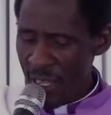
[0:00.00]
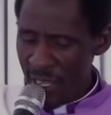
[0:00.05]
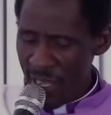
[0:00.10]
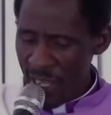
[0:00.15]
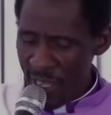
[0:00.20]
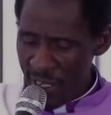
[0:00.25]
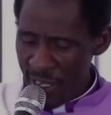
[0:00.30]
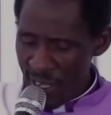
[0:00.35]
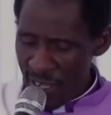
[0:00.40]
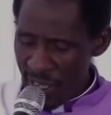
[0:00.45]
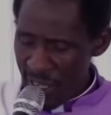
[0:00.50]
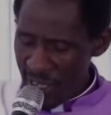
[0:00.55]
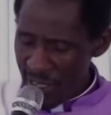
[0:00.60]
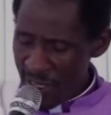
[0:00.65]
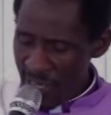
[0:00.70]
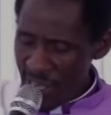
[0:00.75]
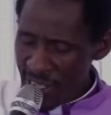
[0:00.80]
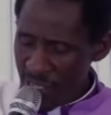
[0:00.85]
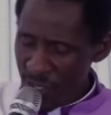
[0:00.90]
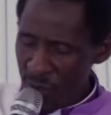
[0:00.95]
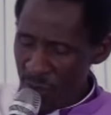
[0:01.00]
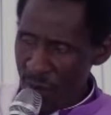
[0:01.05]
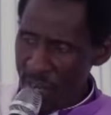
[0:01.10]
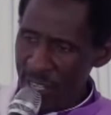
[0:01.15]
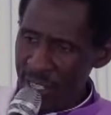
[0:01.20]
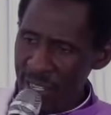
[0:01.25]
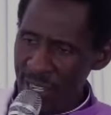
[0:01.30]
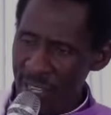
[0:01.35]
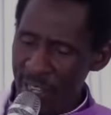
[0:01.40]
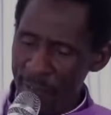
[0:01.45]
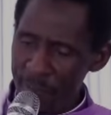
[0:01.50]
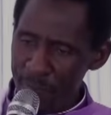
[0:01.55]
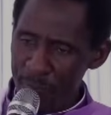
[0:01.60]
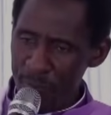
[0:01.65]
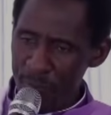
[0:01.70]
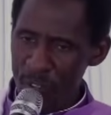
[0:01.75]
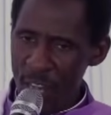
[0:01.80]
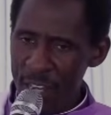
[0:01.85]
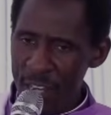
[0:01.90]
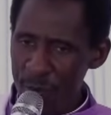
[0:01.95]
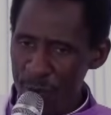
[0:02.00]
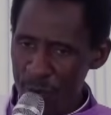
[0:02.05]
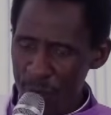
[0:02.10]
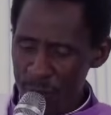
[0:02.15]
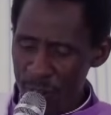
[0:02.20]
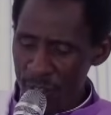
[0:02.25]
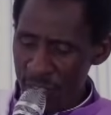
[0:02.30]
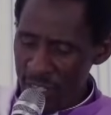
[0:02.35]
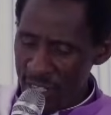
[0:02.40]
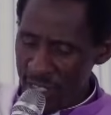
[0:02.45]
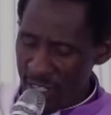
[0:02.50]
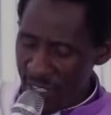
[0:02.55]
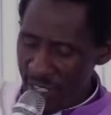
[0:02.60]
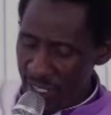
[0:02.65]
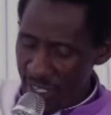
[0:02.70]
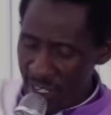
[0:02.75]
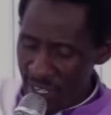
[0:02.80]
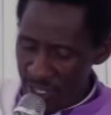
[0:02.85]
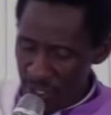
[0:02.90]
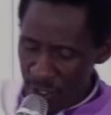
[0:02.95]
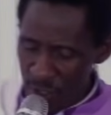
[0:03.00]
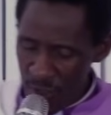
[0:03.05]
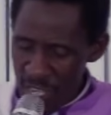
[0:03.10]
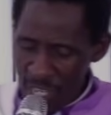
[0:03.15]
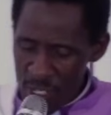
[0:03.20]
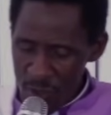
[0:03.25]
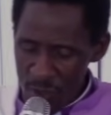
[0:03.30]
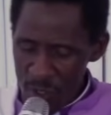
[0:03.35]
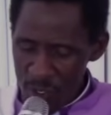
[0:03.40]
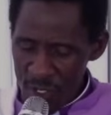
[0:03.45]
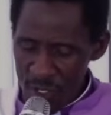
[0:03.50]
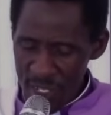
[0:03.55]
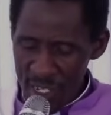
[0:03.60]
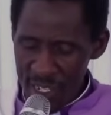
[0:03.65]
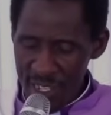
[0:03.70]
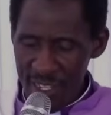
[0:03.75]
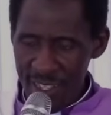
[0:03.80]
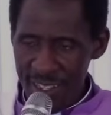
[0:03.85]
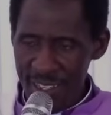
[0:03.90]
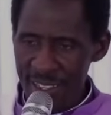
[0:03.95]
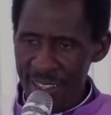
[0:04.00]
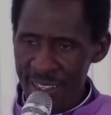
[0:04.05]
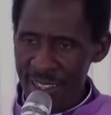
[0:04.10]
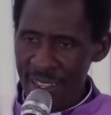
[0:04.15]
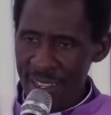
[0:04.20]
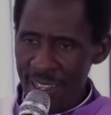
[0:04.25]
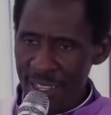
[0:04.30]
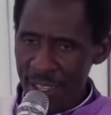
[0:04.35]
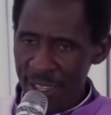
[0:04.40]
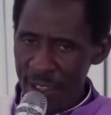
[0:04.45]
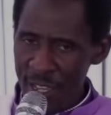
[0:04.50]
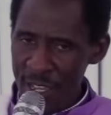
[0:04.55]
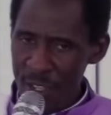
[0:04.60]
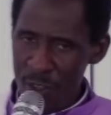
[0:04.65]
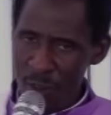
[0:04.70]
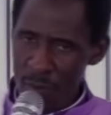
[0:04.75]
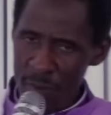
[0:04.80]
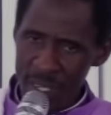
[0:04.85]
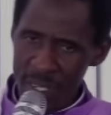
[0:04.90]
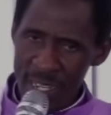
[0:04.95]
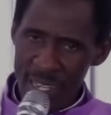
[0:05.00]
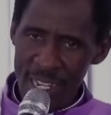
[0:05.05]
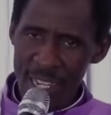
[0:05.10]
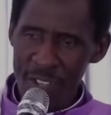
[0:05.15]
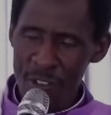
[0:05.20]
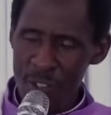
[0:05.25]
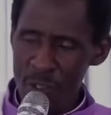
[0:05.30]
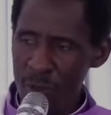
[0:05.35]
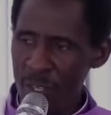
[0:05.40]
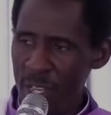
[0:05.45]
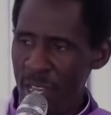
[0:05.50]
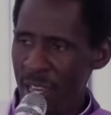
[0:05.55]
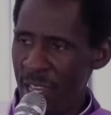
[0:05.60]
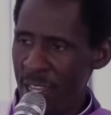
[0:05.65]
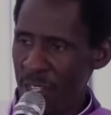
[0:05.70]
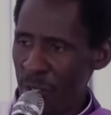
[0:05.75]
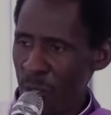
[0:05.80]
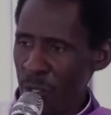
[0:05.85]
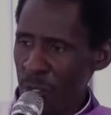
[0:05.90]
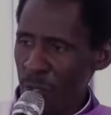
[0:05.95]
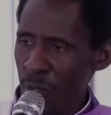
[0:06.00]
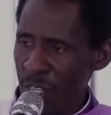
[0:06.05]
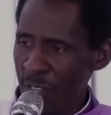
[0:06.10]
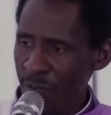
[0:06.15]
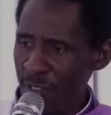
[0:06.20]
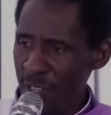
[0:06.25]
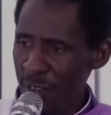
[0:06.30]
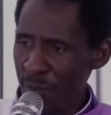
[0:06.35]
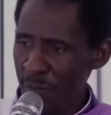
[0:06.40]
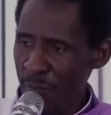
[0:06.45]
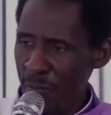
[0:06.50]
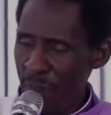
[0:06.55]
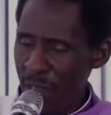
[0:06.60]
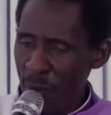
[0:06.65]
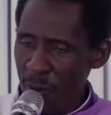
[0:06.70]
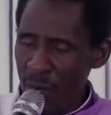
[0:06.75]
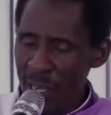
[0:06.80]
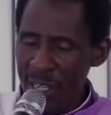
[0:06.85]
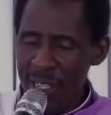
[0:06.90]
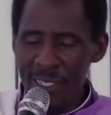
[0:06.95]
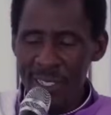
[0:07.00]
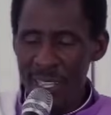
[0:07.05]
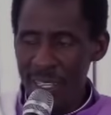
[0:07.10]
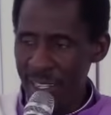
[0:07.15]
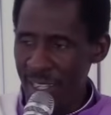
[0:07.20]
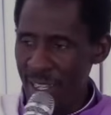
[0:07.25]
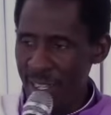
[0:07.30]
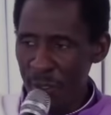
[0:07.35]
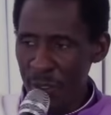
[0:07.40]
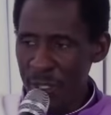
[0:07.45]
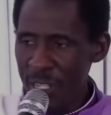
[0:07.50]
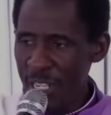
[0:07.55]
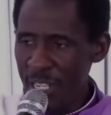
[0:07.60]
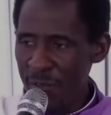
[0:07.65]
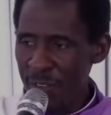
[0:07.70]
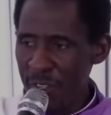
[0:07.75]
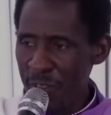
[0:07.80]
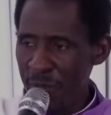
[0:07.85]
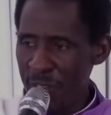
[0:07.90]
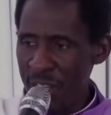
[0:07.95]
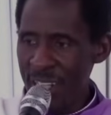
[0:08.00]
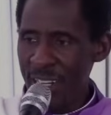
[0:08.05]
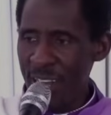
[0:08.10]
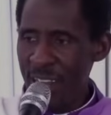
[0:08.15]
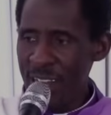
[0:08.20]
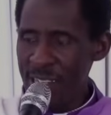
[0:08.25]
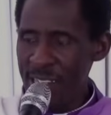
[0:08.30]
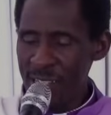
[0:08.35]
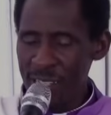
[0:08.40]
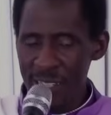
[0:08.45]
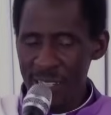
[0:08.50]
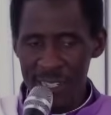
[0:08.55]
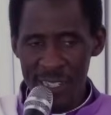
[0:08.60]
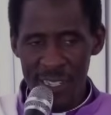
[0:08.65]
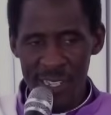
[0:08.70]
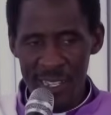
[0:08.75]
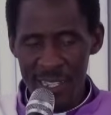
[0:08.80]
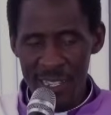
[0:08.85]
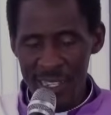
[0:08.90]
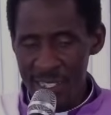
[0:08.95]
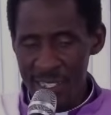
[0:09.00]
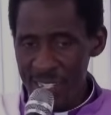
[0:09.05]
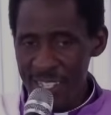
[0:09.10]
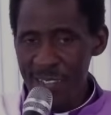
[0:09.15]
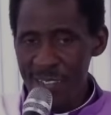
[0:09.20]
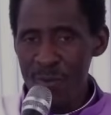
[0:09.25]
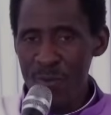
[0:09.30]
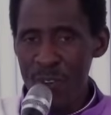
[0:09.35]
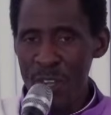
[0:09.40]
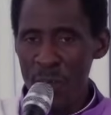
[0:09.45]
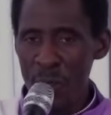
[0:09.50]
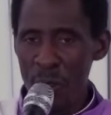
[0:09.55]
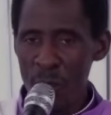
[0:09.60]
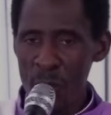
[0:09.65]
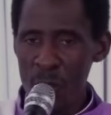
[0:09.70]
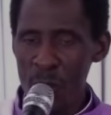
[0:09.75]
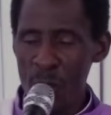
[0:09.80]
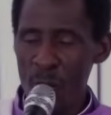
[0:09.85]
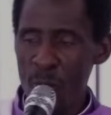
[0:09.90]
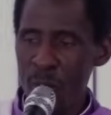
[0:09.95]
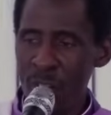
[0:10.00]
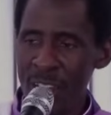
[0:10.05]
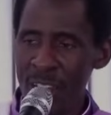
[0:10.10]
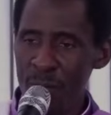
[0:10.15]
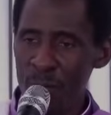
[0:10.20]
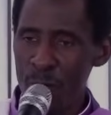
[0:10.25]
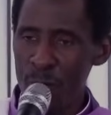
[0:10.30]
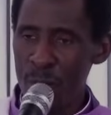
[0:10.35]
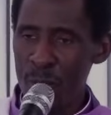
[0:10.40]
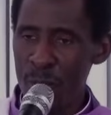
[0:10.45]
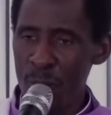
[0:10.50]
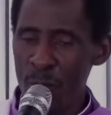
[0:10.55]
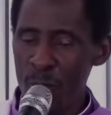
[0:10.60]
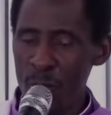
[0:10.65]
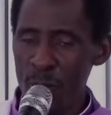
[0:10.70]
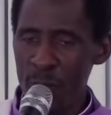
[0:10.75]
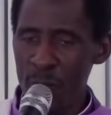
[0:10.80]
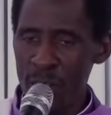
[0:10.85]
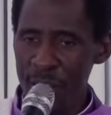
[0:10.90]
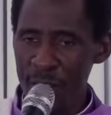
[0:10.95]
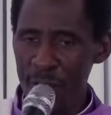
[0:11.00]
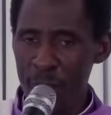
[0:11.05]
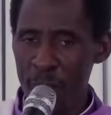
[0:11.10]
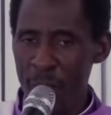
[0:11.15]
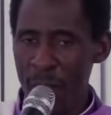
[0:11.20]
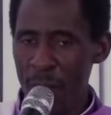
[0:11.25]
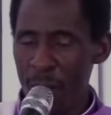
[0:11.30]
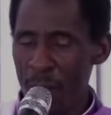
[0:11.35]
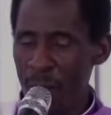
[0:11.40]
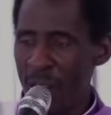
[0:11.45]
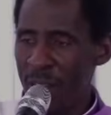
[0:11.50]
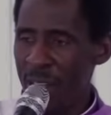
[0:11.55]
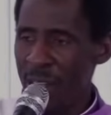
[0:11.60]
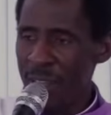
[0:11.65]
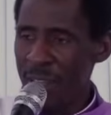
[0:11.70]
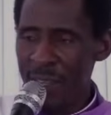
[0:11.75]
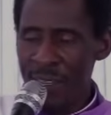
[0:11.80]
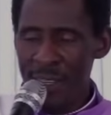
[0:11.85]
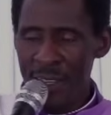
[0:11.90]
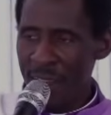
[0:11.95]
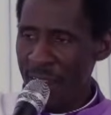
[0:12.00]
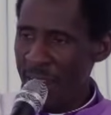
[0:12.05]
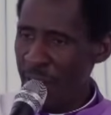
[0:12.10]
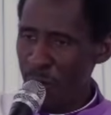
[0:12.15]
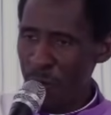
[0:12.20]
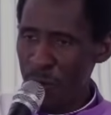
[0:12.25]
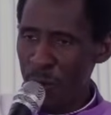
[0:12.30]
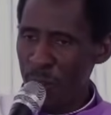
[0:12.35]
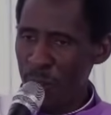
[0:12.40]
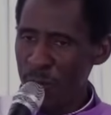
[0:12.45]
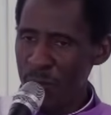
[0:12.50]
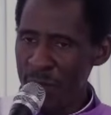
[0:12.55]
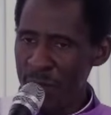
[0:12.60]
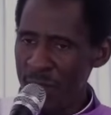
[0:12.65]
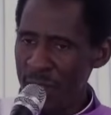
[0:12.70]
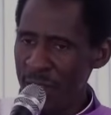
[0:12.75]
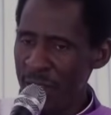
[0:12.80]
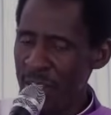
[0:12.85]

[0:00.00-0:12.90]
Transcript: And uh, that's quite um, unfortunate. And so as you see, the age of Biden lives, uh, is also living power and uh, not living very nicely. In the same way also William Ruto will leave power and not be